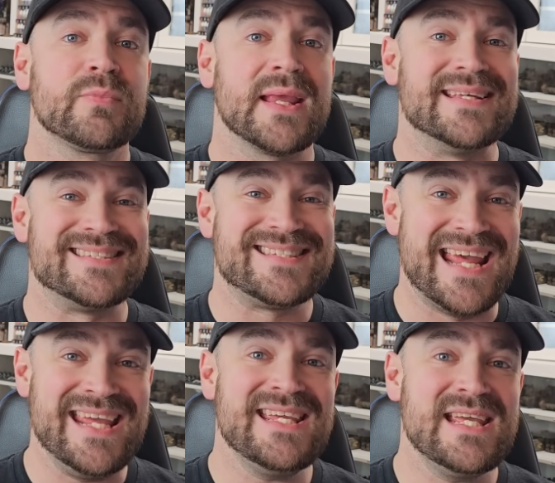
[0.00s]
is
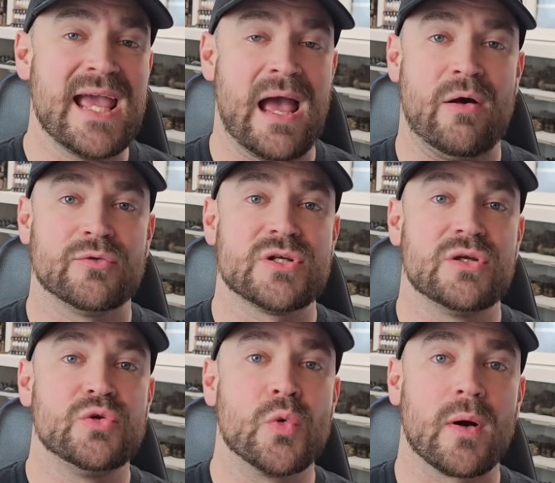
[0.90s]
taking out
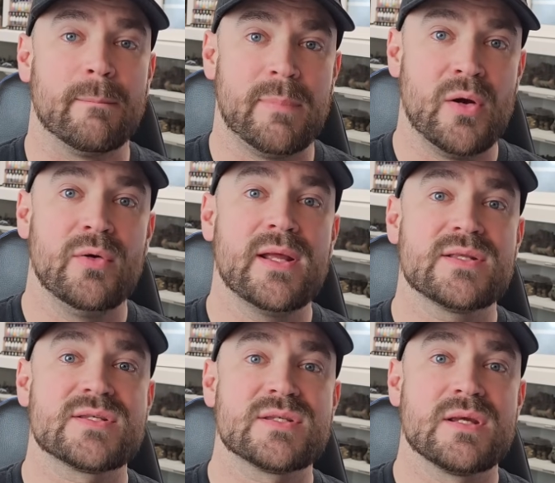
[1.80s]
your
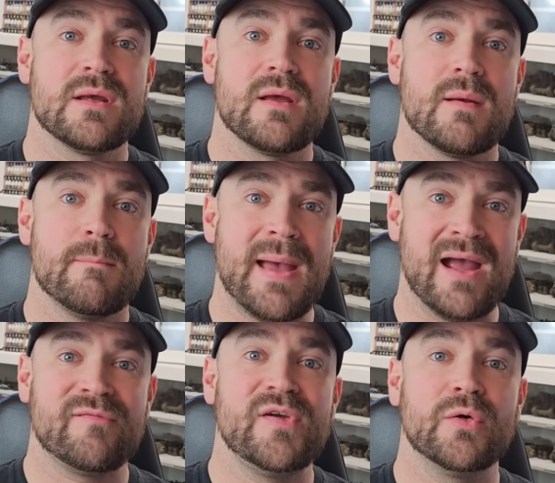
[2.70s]
opponent's
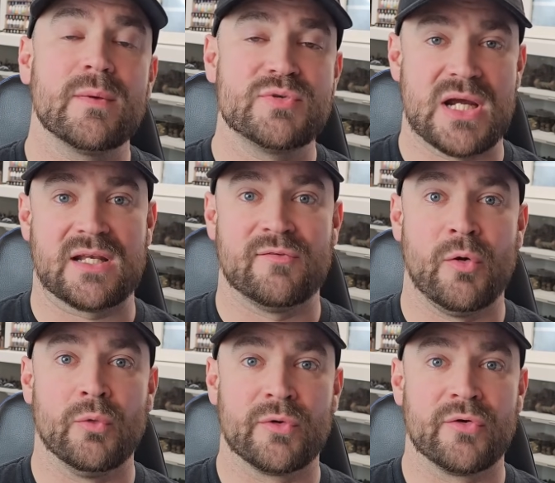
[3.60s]
backfield objective
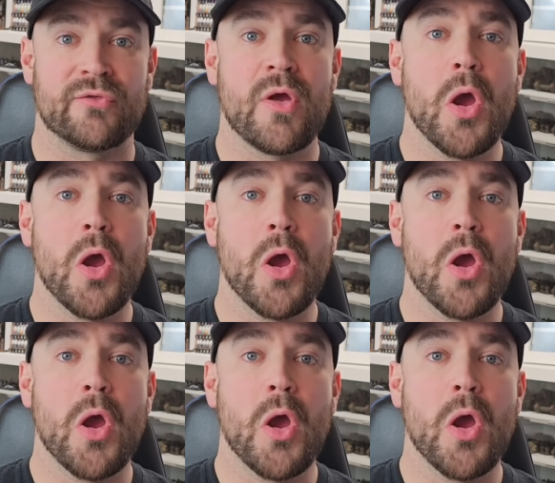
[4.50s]
holders